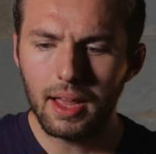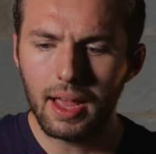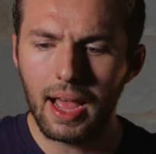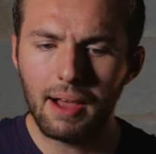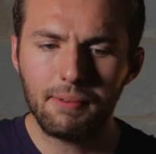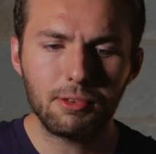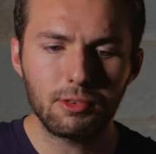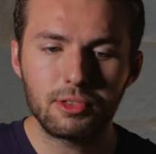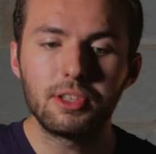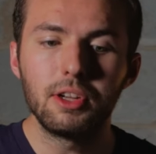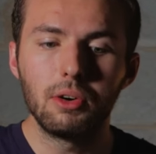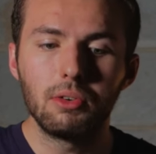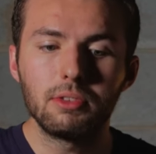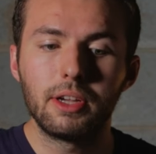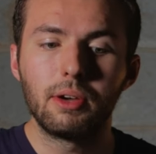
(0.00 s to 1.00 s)
half are
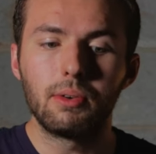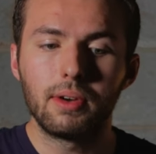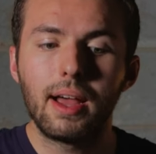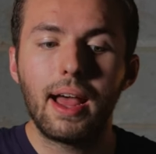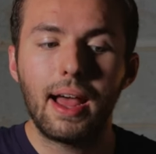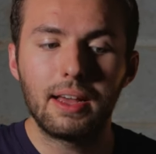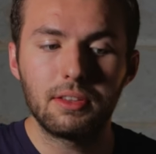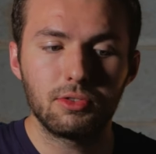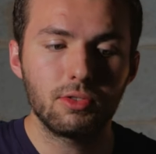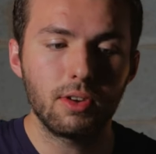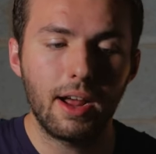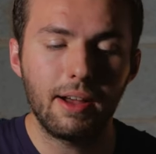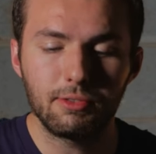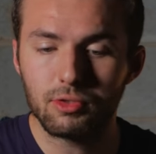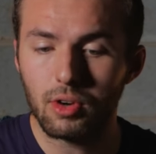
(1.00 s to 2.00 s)
still, you know,
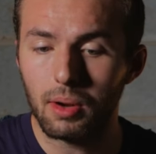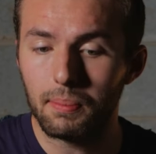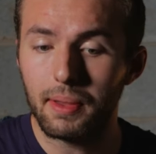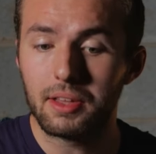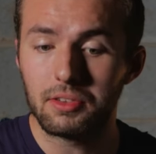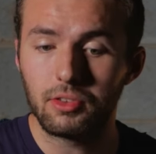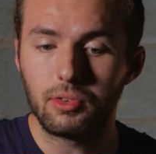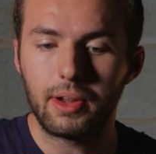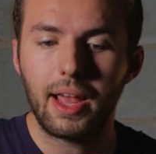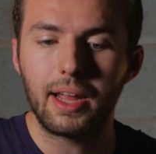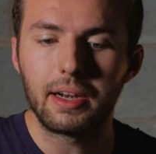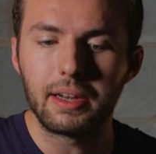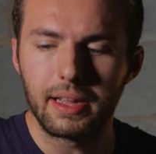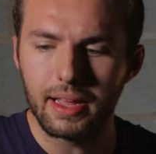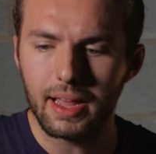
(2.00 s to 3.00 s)
have Trump as their
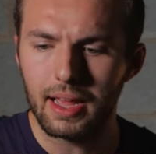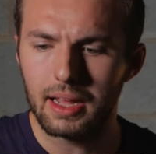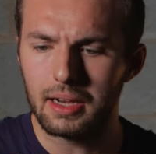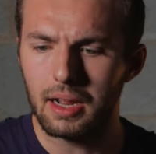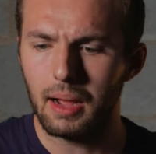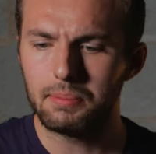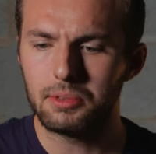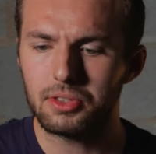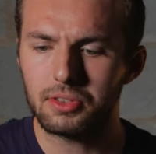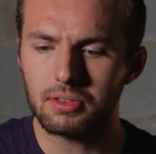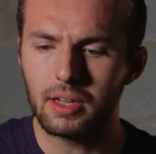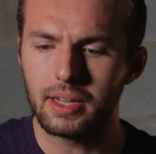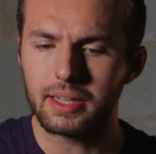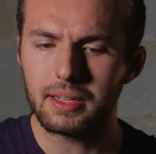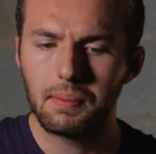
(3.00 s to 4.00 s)
candidate. And I'm just
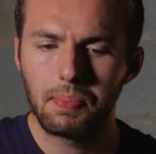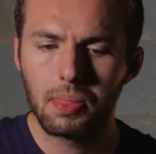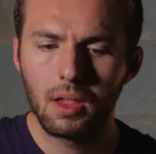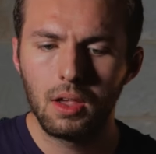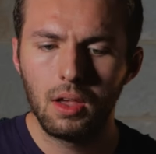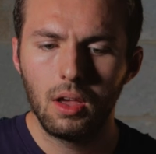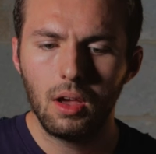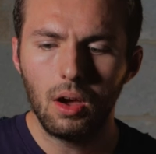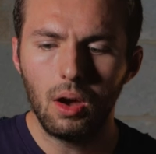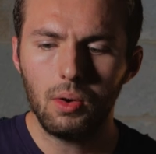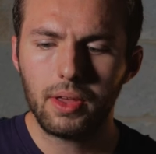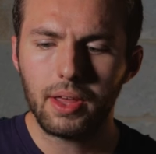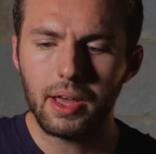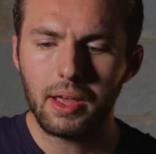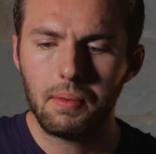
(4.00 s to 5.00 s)
like,
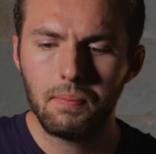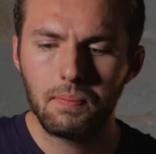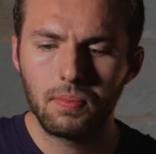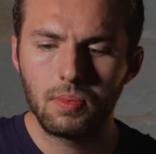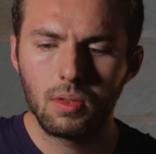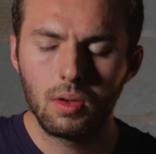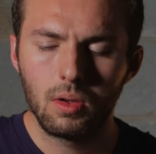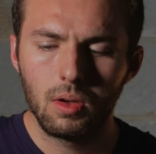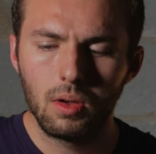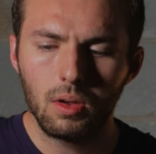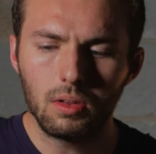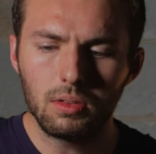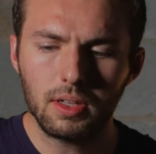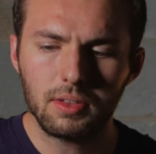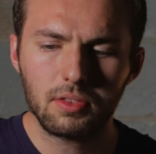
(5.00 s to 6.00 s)
okay,
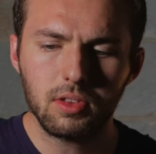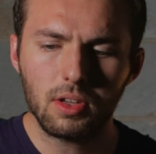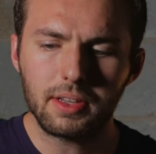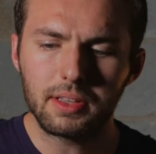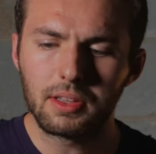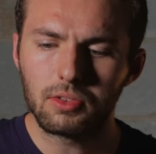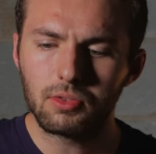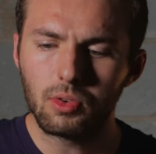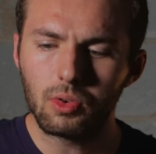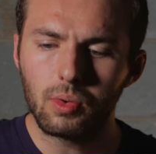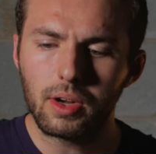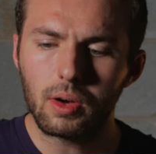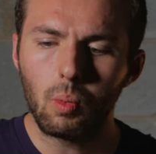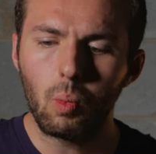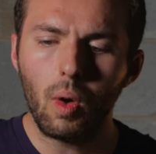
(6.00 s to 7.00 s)
let's look at this real
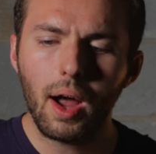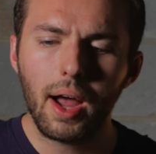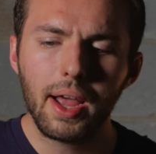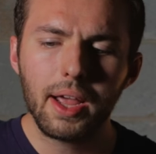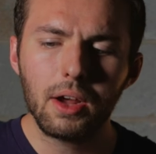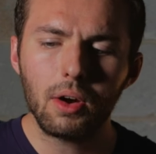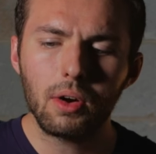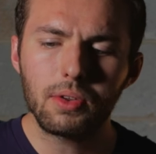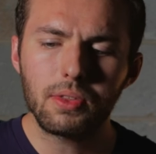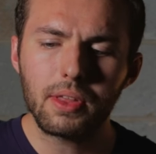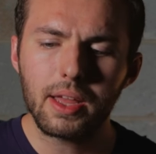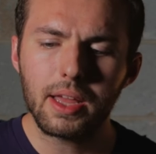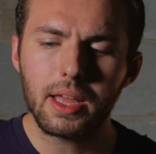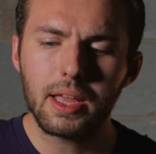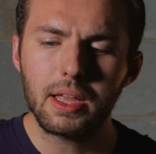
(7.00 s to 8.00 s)
quick. Why are
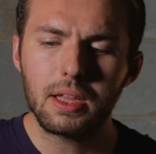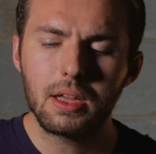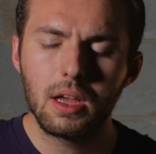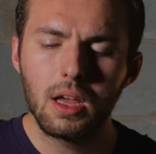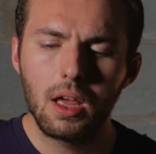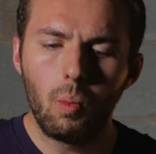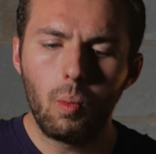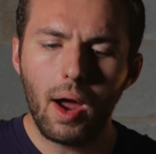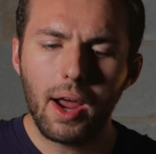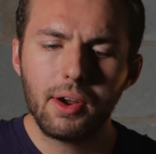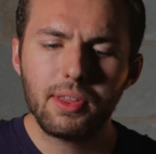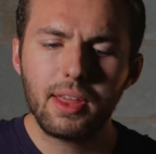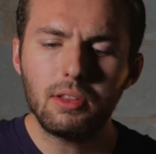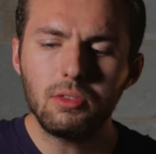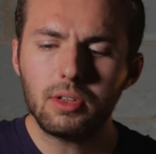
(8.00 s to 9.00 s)
they
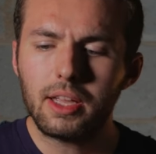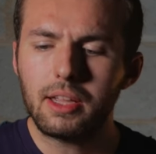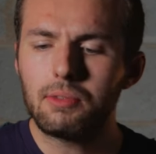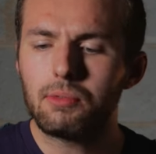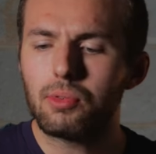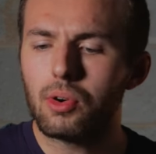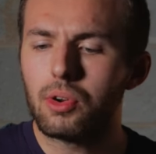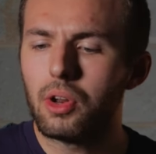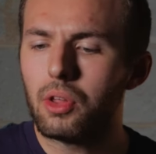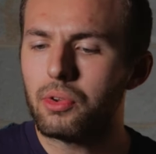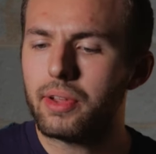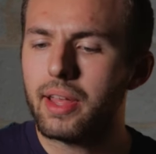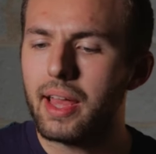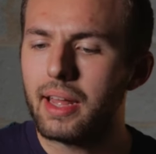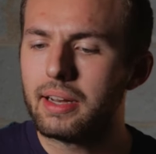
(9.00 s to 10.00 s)
looking for
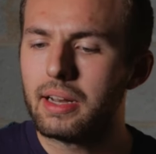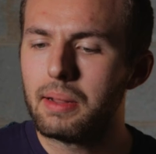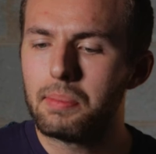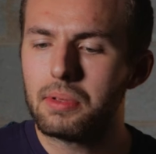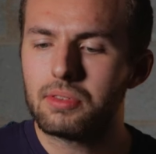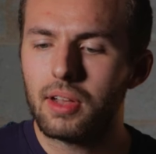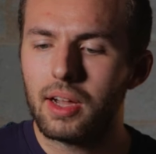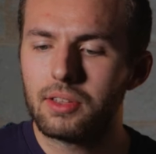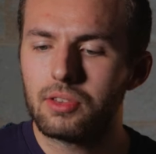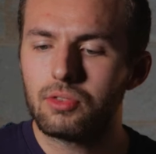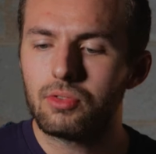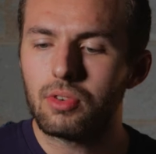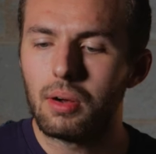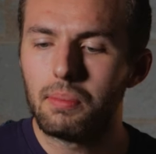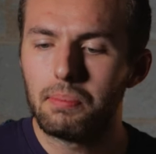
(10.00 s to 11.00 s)
another candidate besides
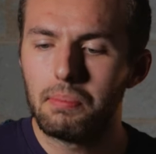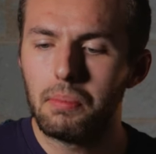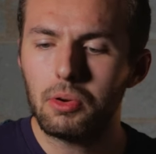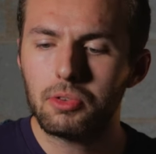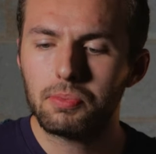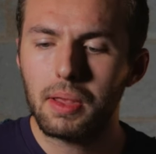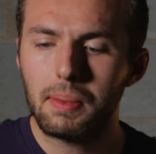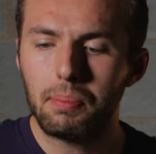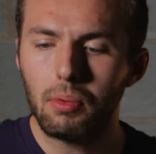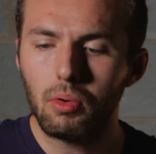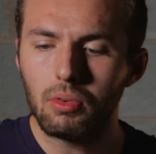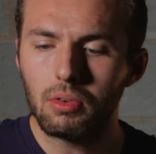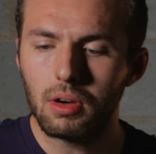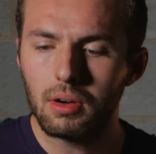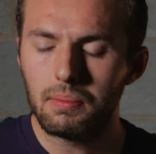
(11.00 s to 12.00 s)
Trump? Most
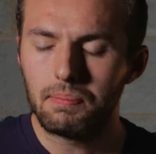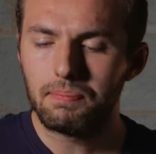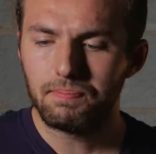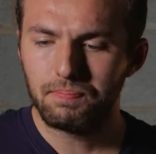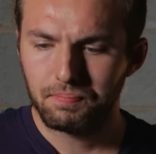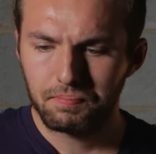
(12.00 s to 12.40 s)
people,